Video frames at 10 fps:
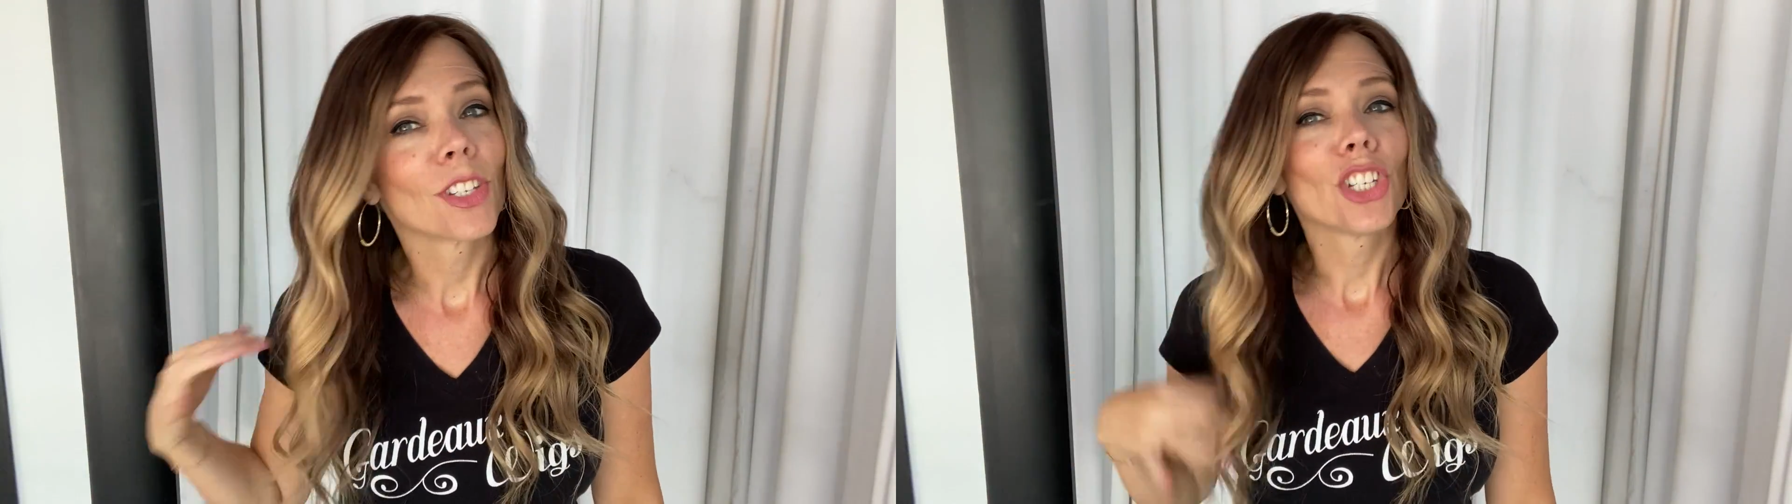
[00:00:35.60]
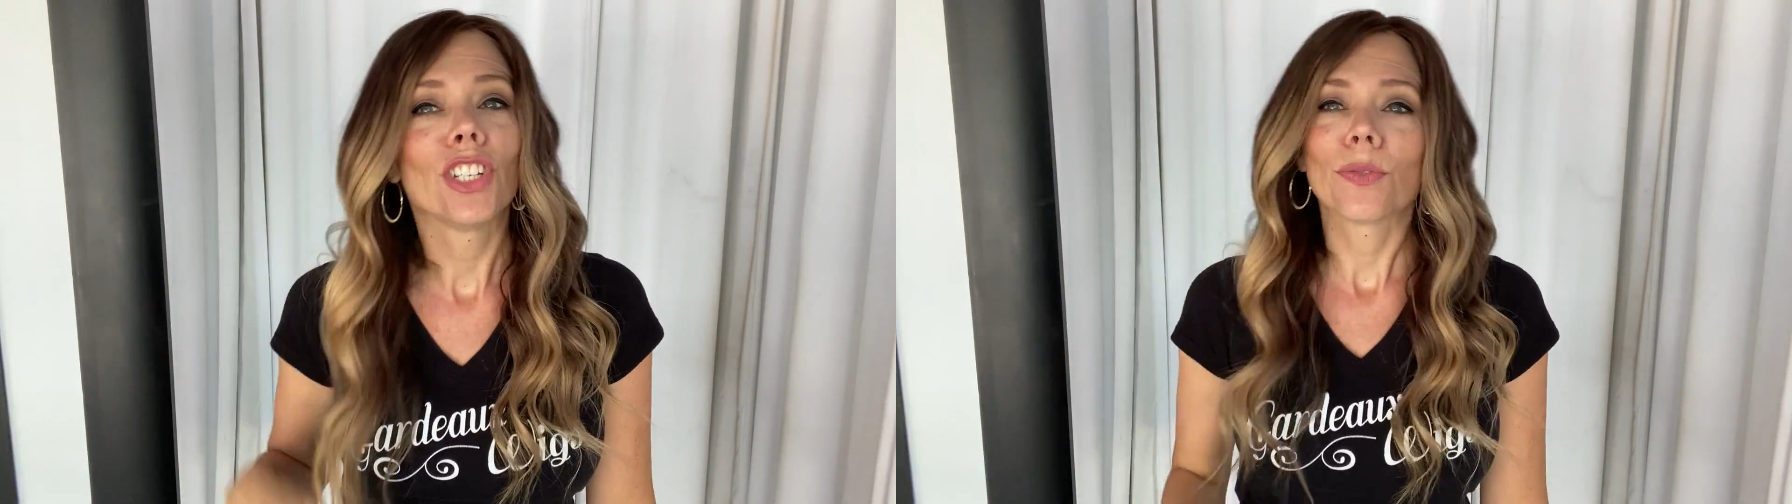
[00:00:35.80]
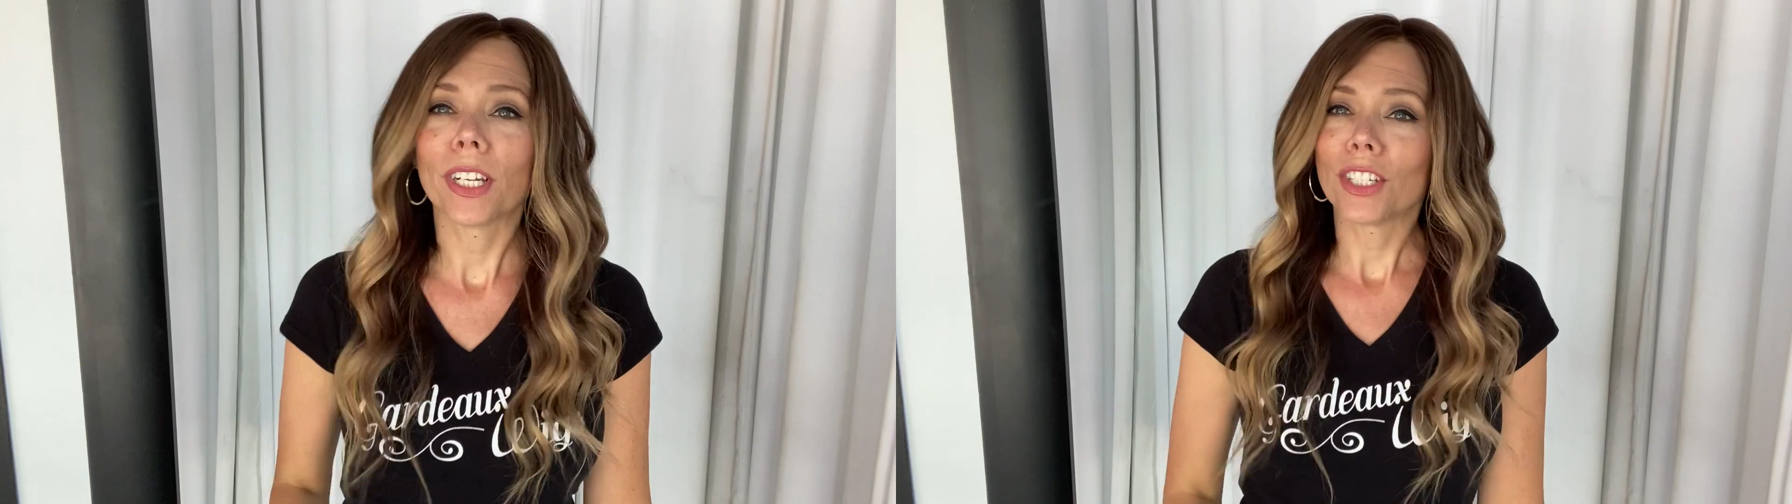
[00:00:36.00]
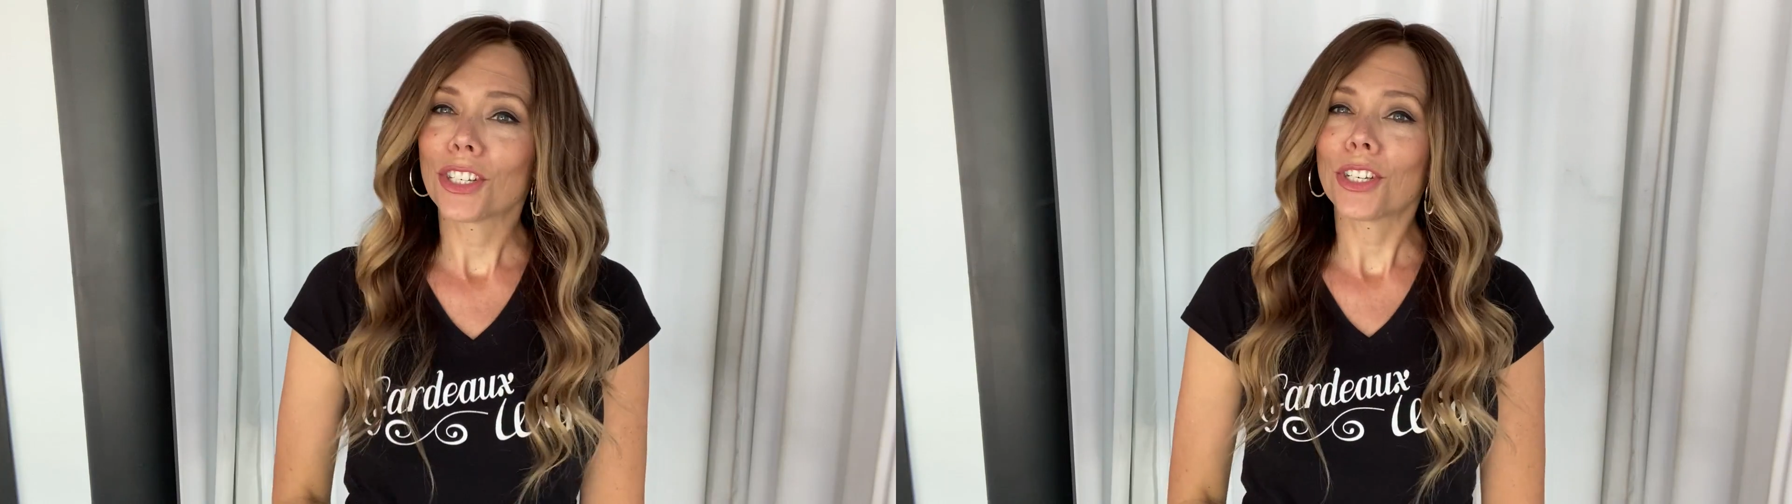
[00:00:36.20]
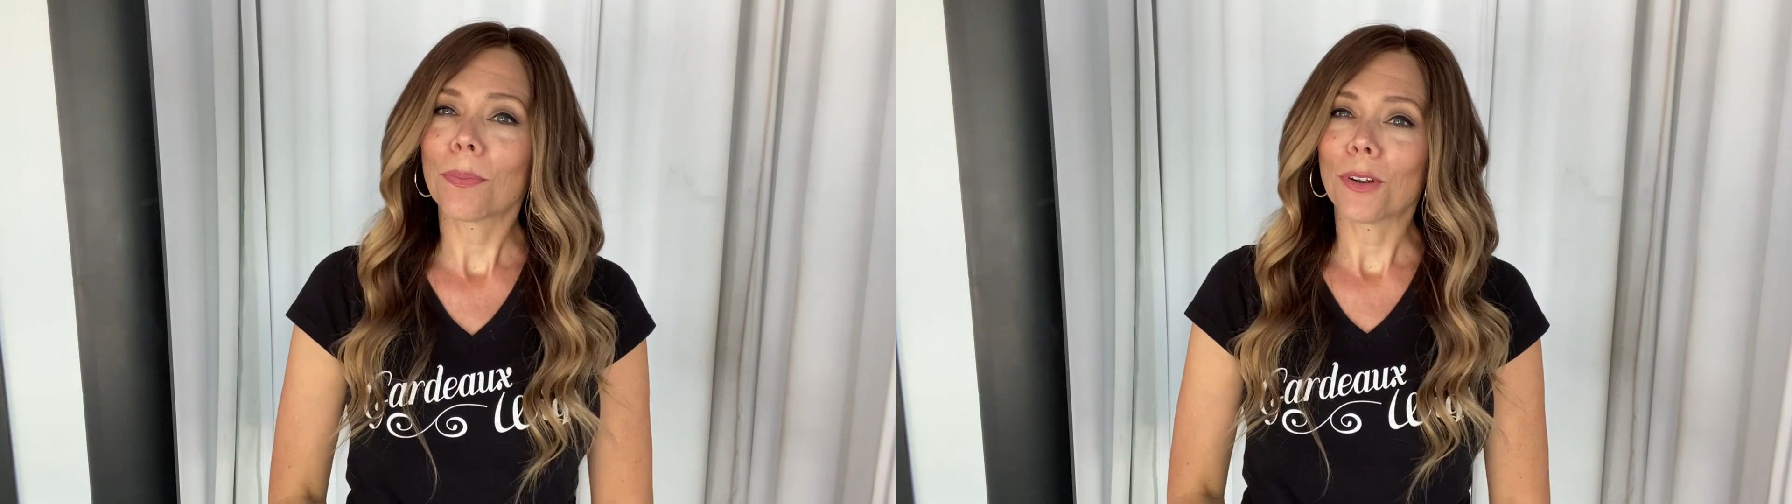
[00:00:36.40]
She's ready
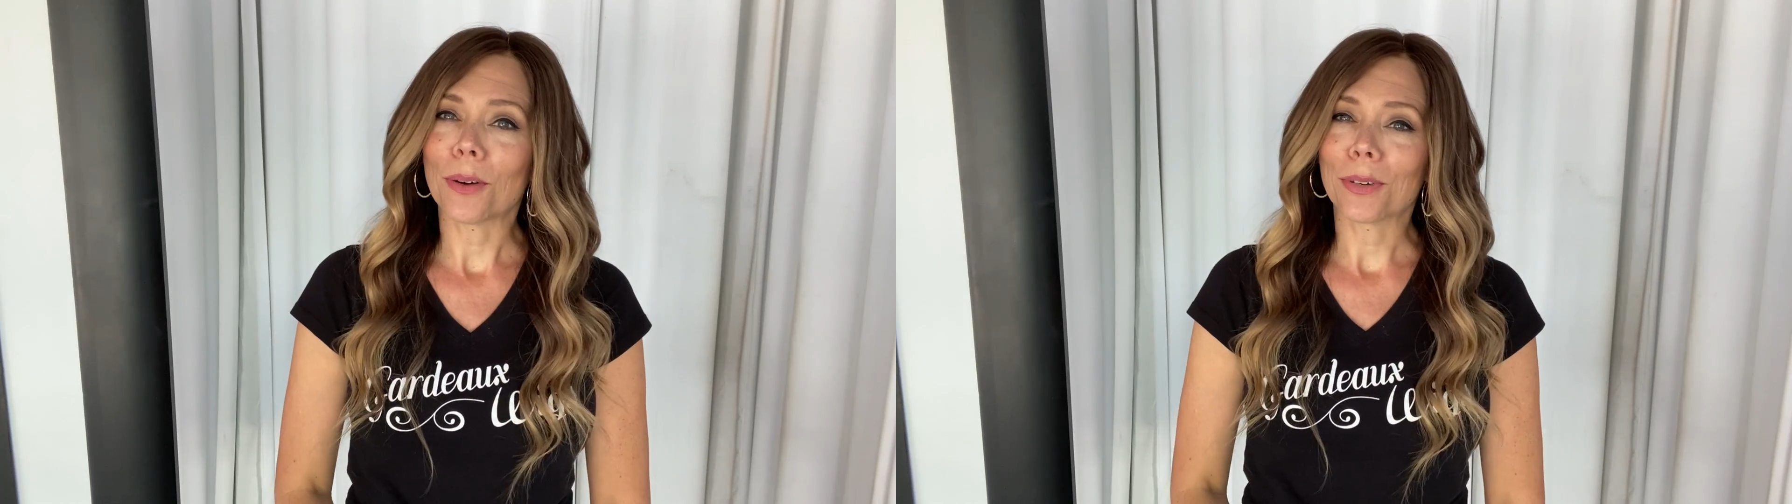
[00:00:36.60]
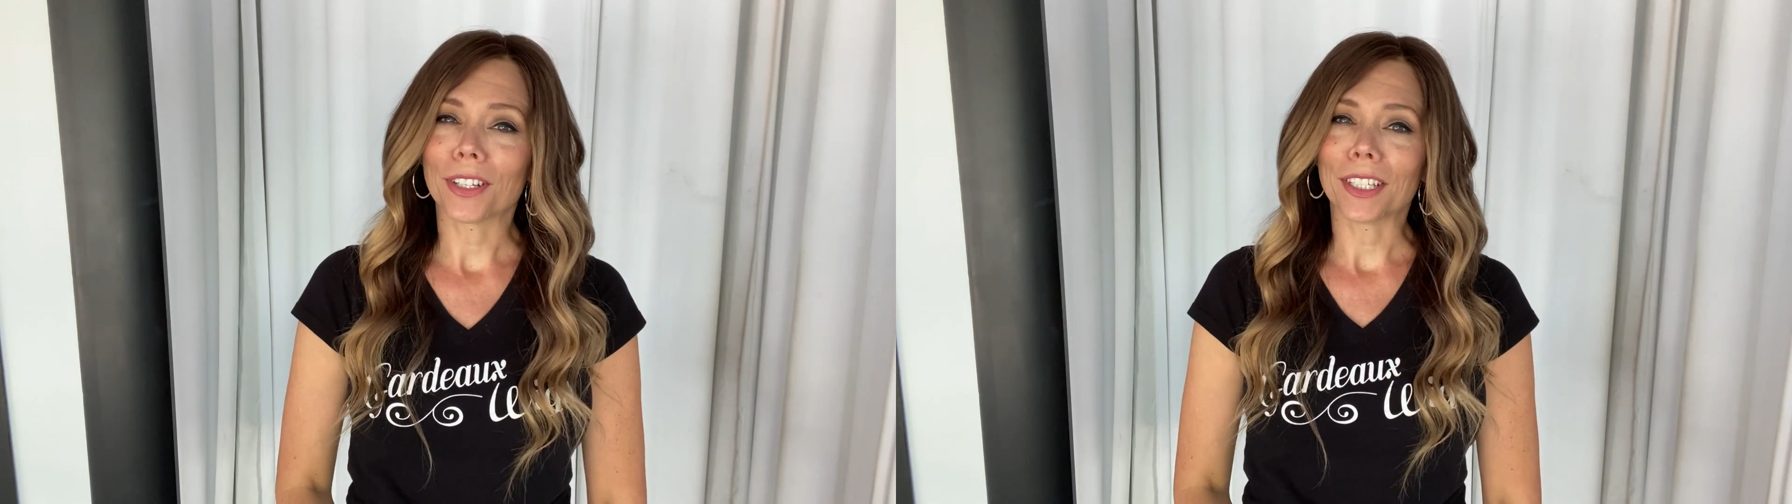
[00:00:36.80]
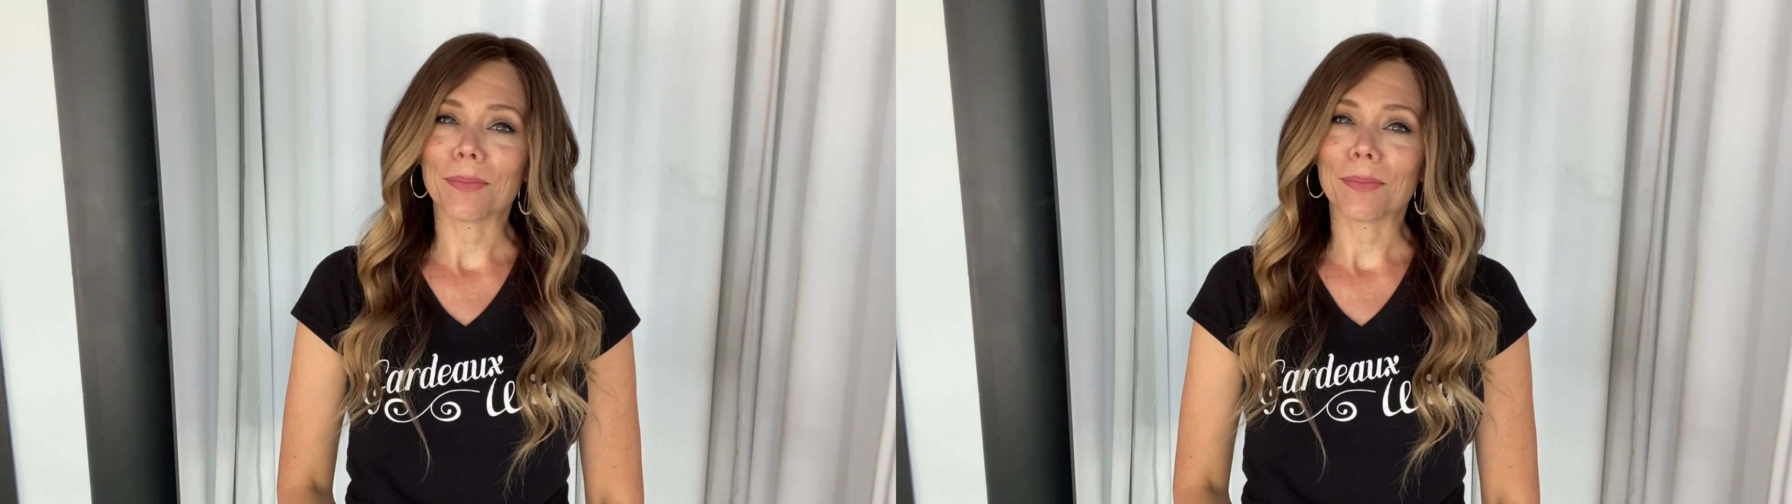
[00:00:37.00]
to ship and I'll put a